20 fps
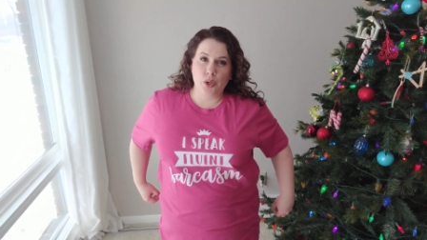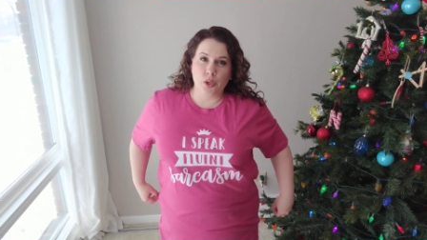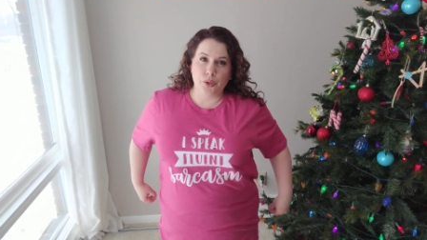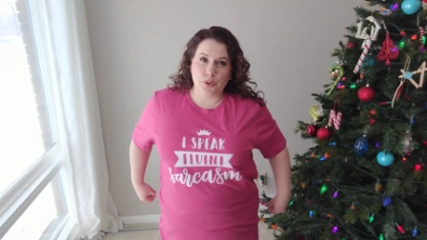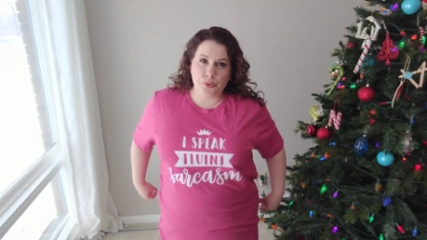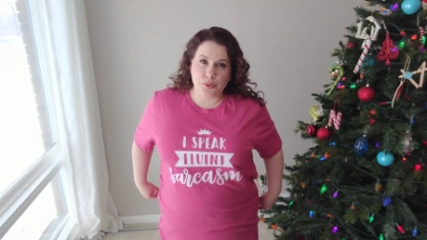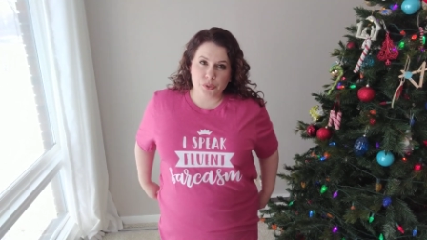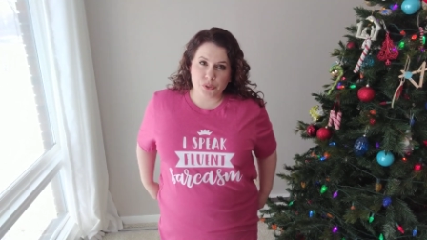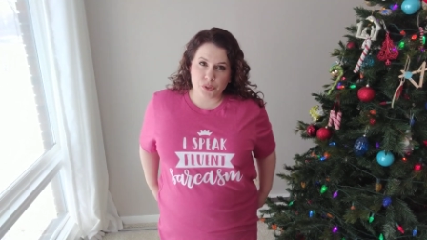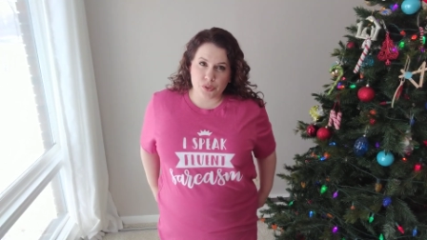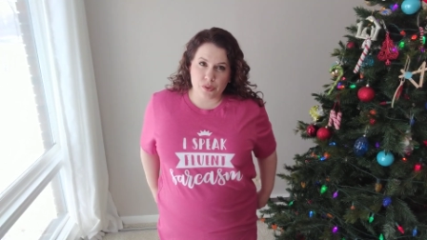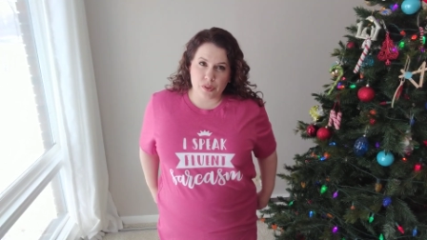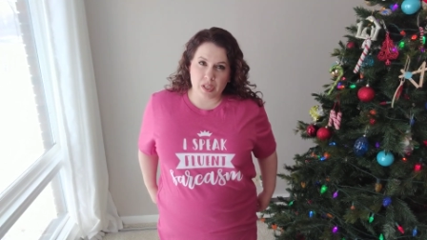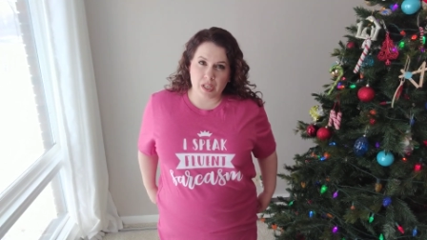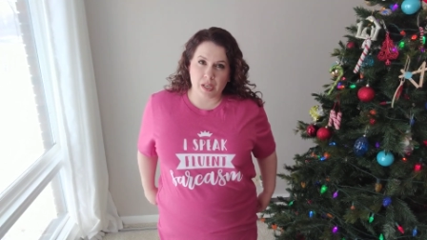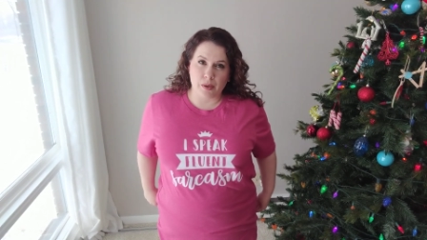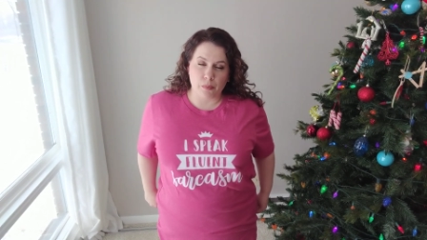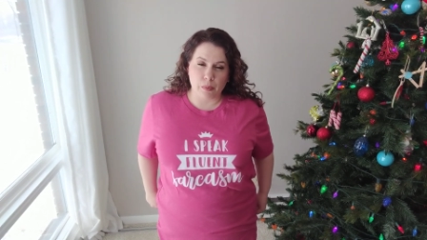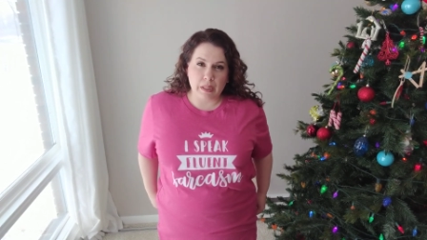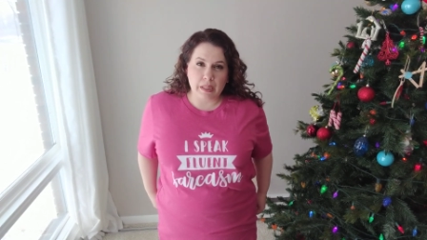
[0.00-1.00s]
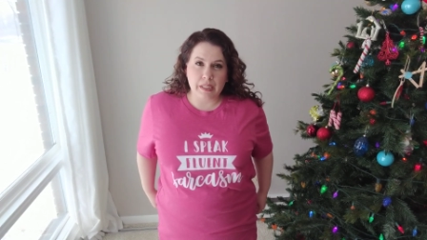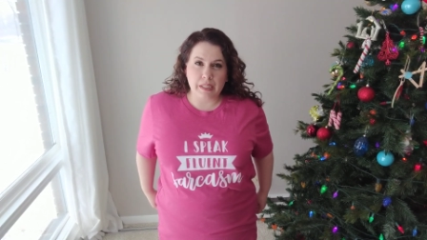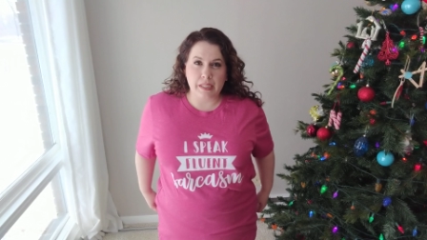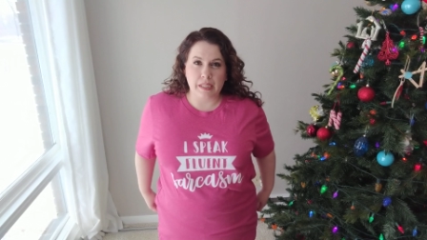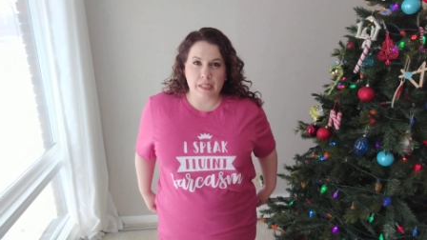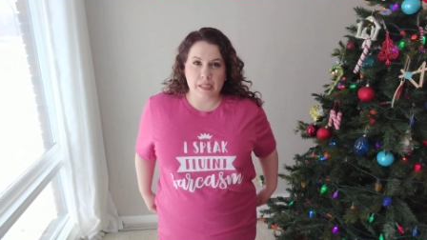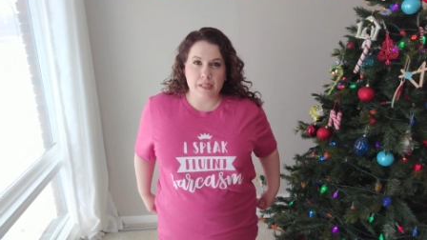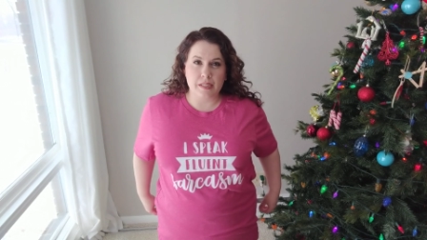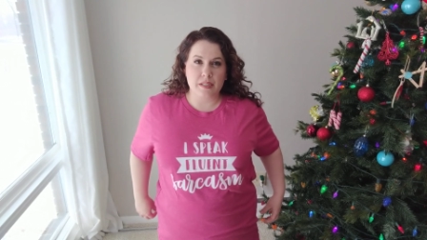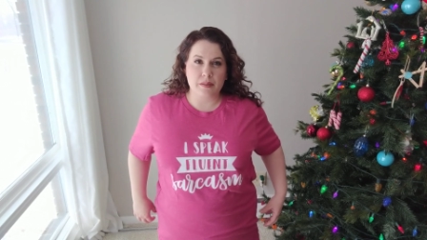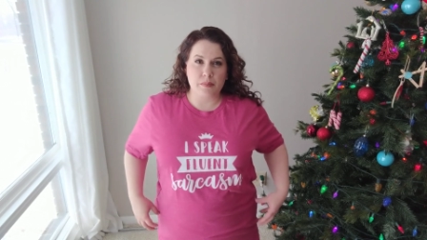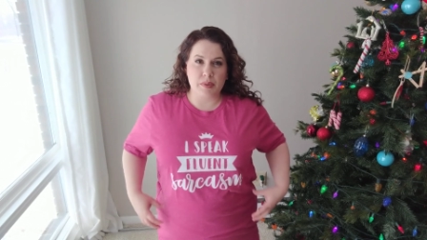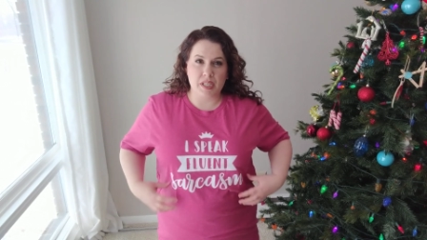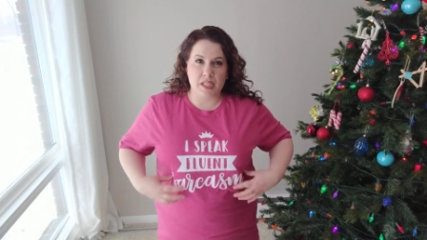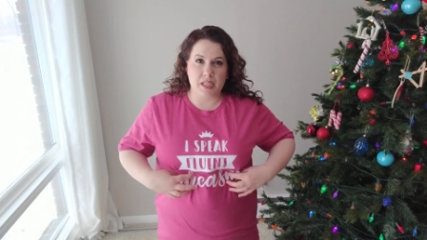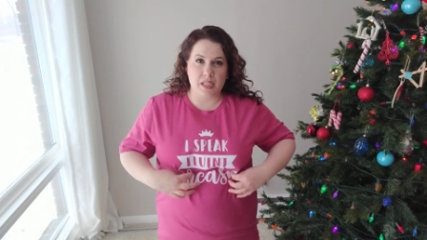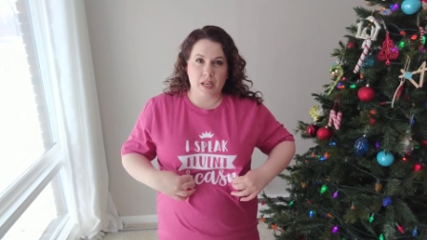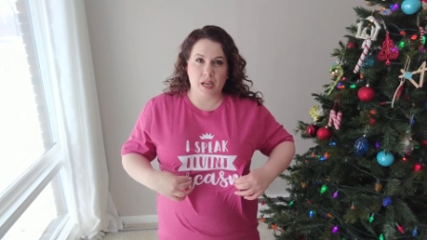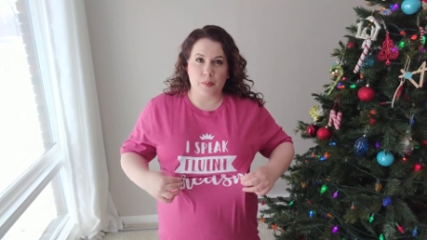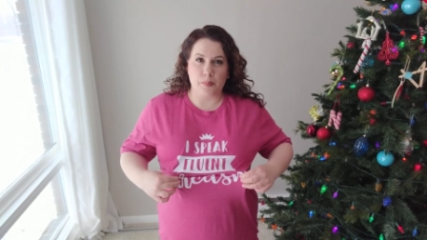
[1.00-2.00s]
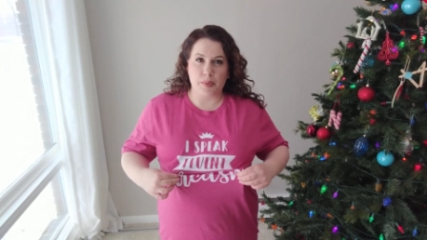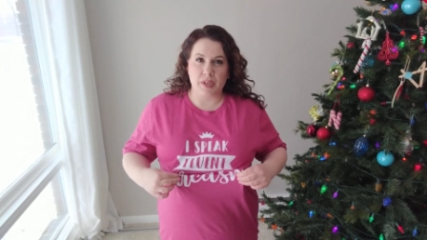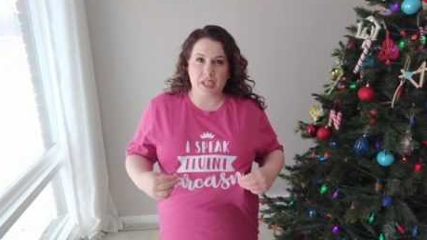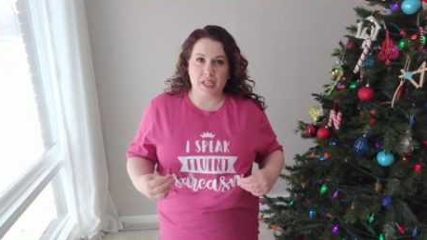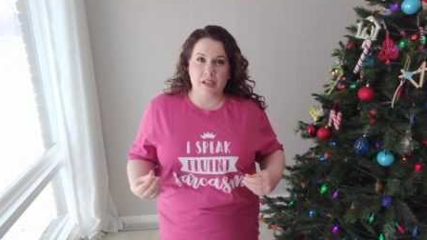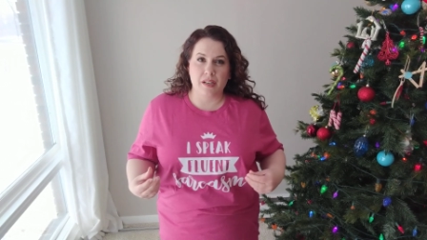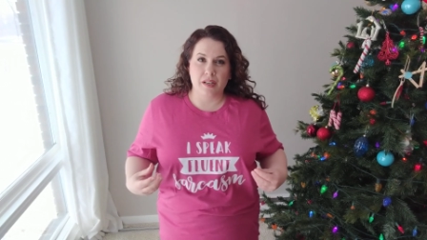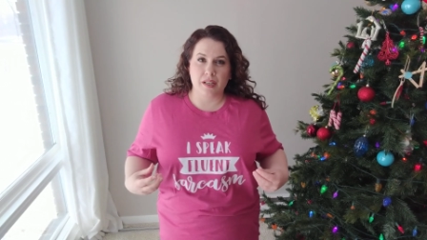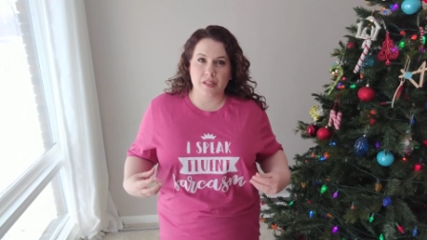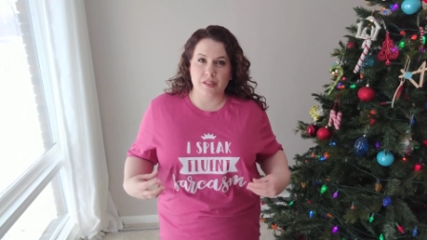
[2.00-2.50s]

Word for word: looser than I really need it to be up here.